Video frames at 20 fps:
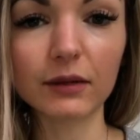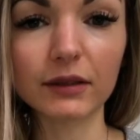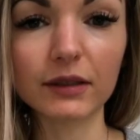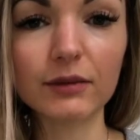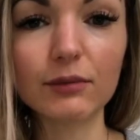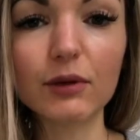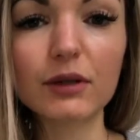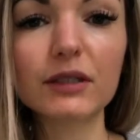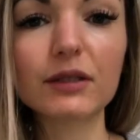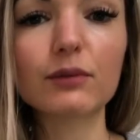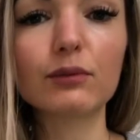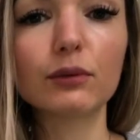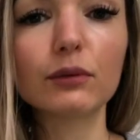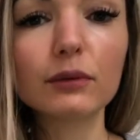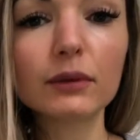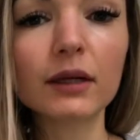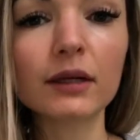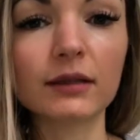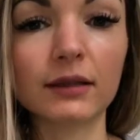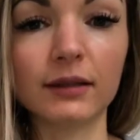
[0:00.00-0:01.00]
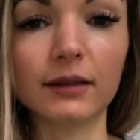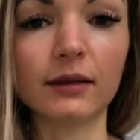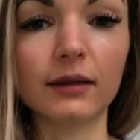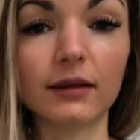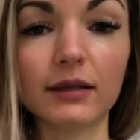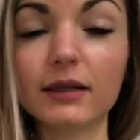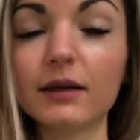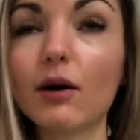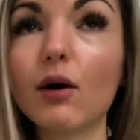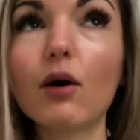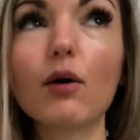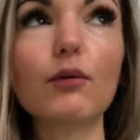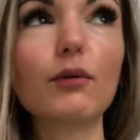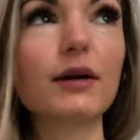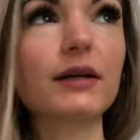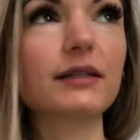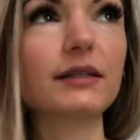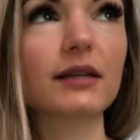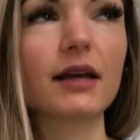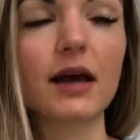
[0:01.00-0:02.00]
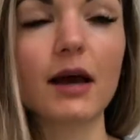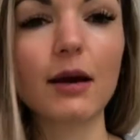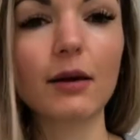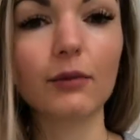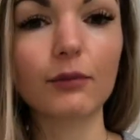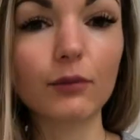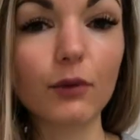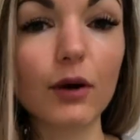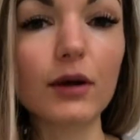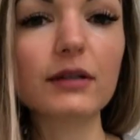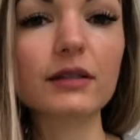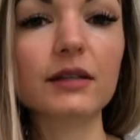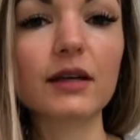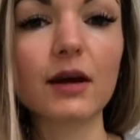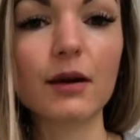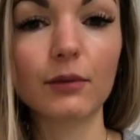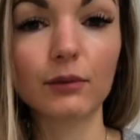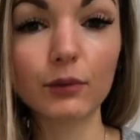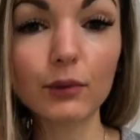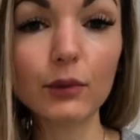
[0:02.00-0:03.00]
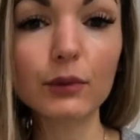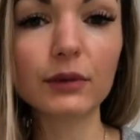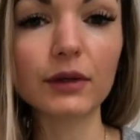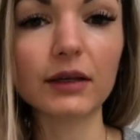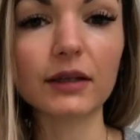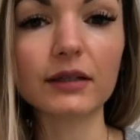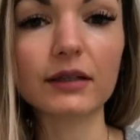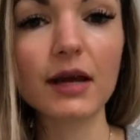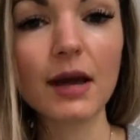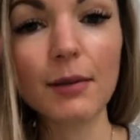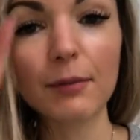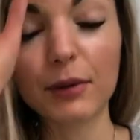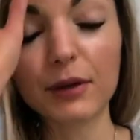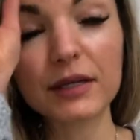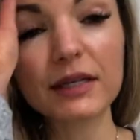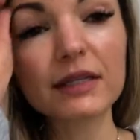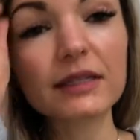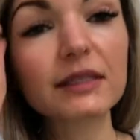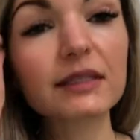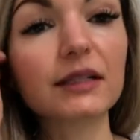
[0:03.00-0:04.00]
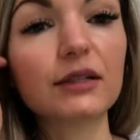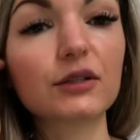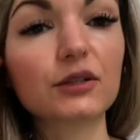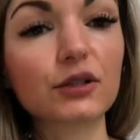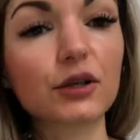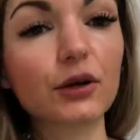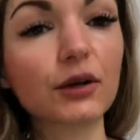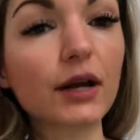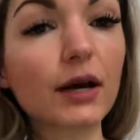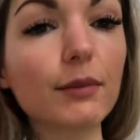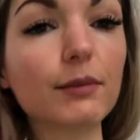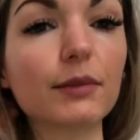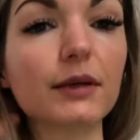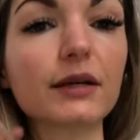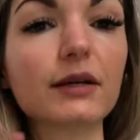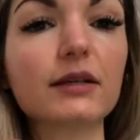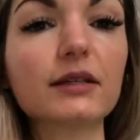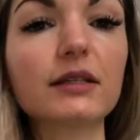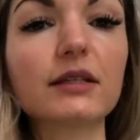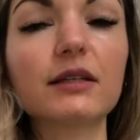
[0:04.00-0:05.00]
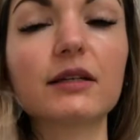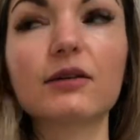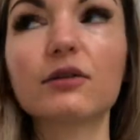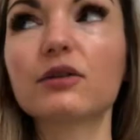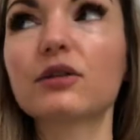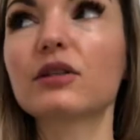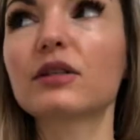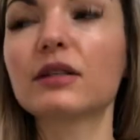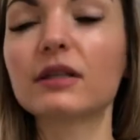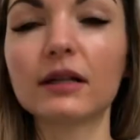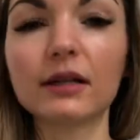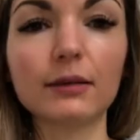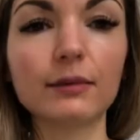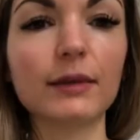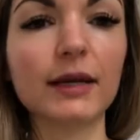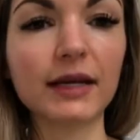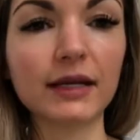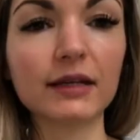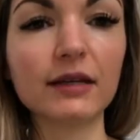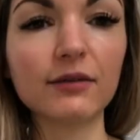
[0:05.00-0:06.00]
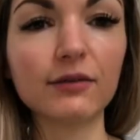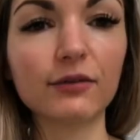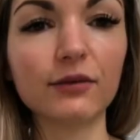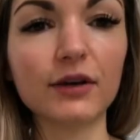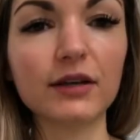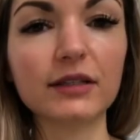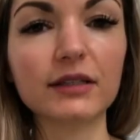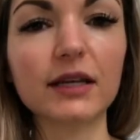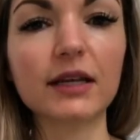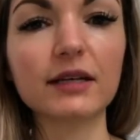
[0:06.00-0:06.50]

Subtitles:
He was the wounded healer. He always was wounded, but he still showed up because he could still make a difference.